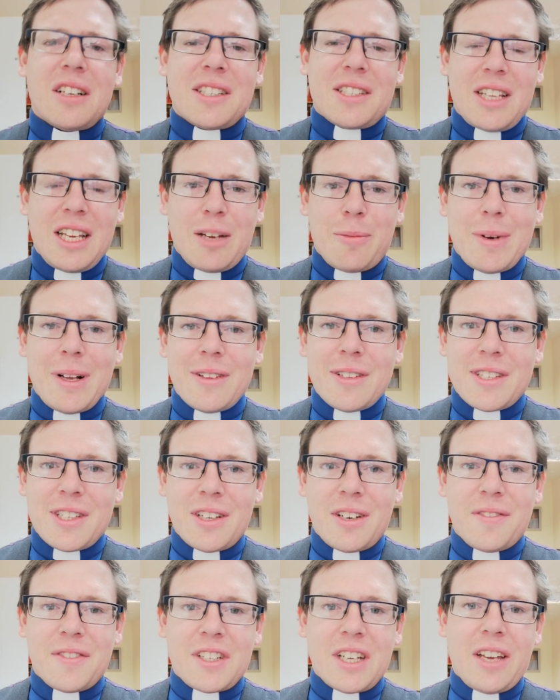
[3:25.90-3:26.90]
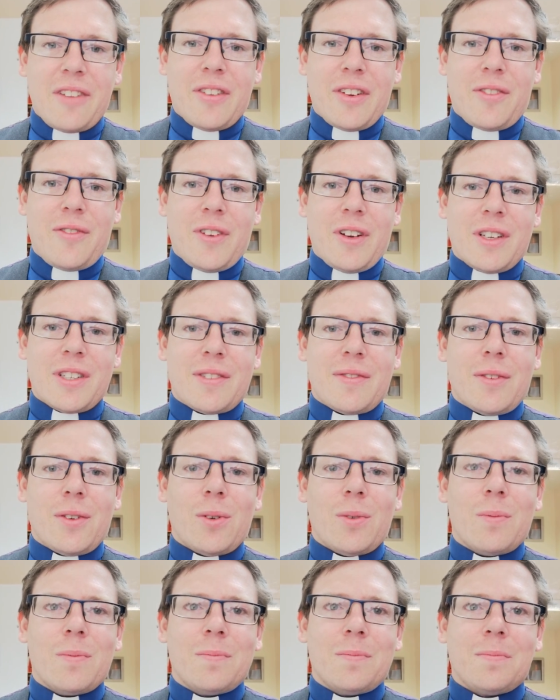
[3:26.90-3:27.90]
So let's think about the son of David, first of
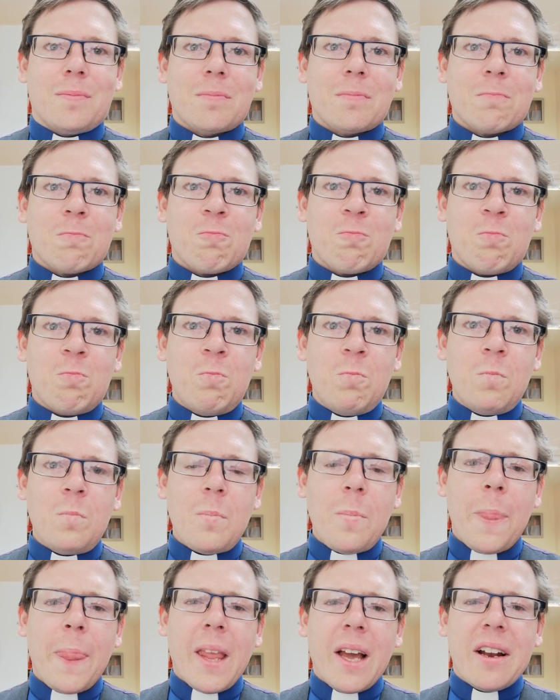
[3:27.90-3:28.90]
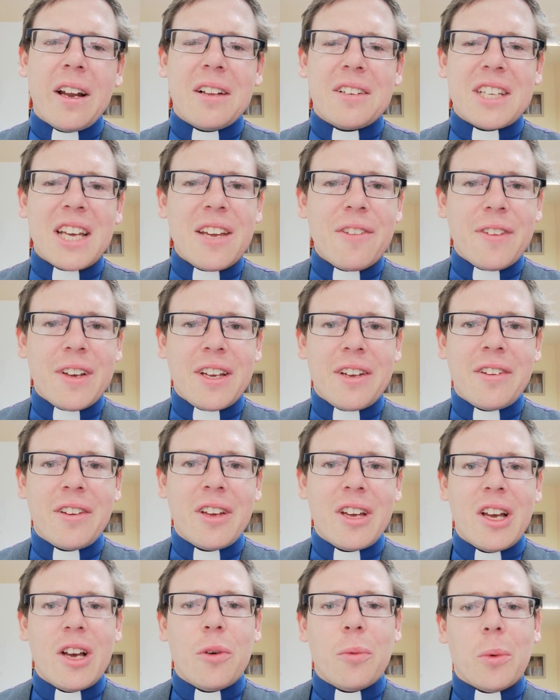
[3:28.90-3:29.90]
all. Now,
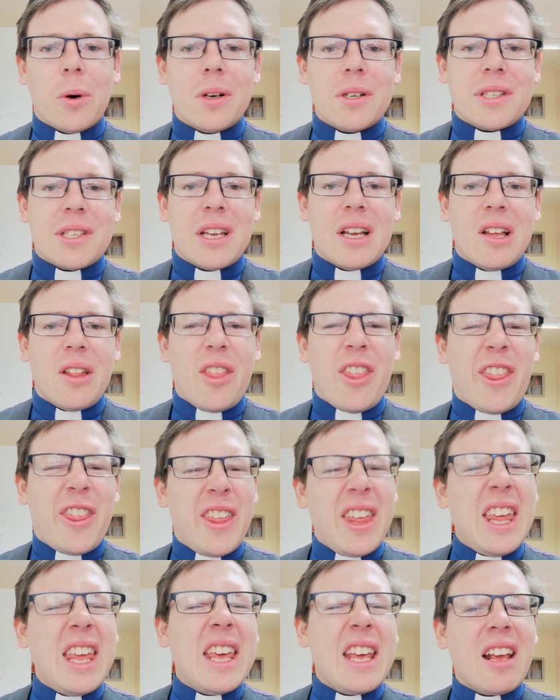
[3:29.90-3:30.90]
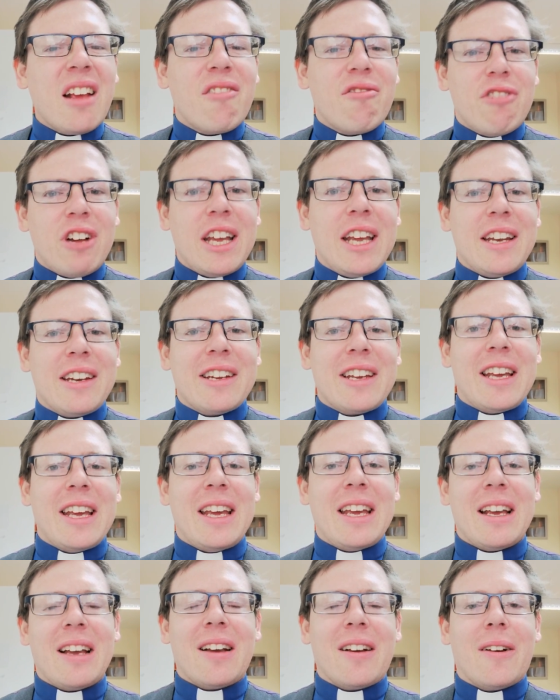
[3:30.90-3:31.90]
David was the great
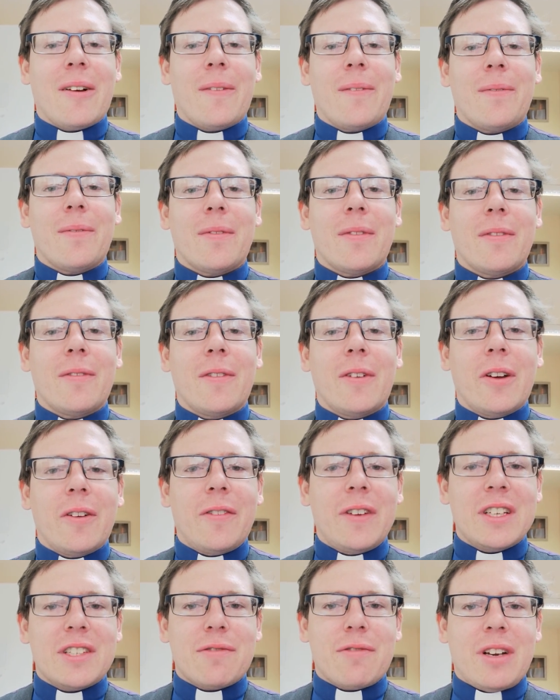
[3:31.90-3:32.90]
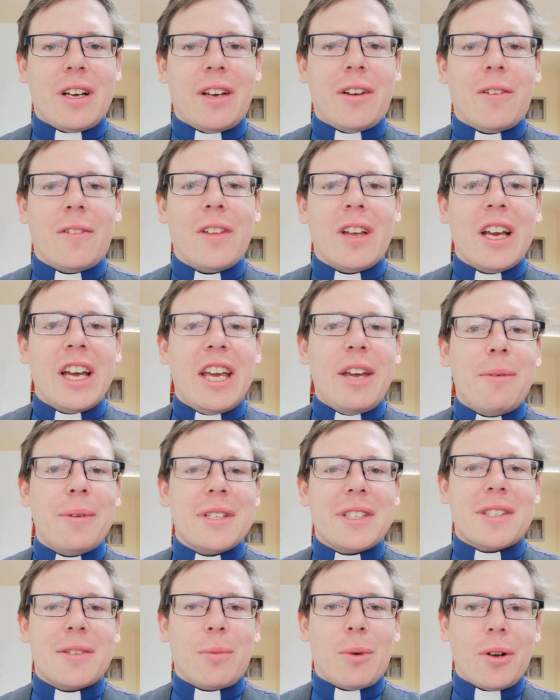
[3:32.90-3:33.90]
king of Israel. He
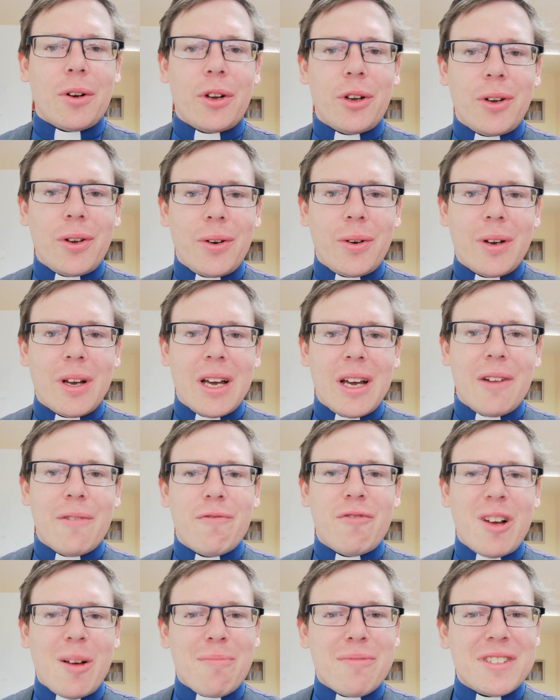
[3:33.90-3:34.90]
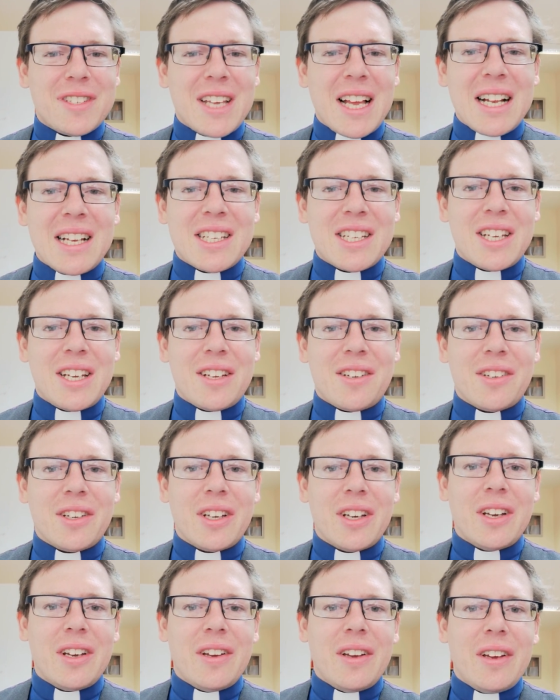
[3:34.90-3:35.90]
was the one who represented